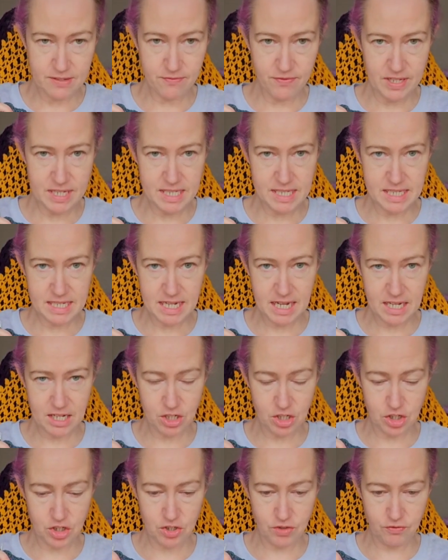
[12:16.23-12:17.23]

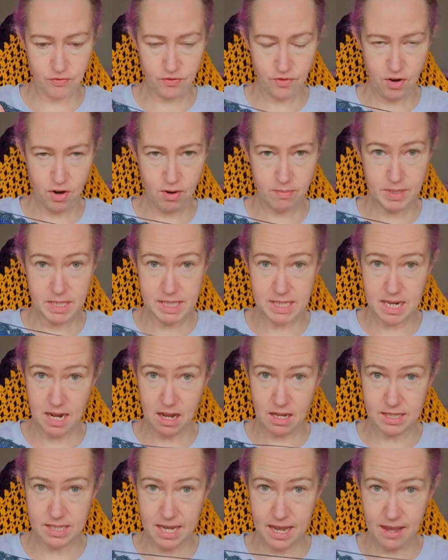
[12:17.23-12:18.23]
V-stitch from
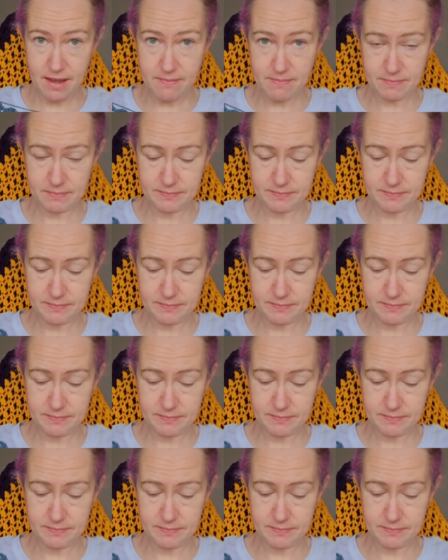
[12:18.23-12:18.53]
Nastasia,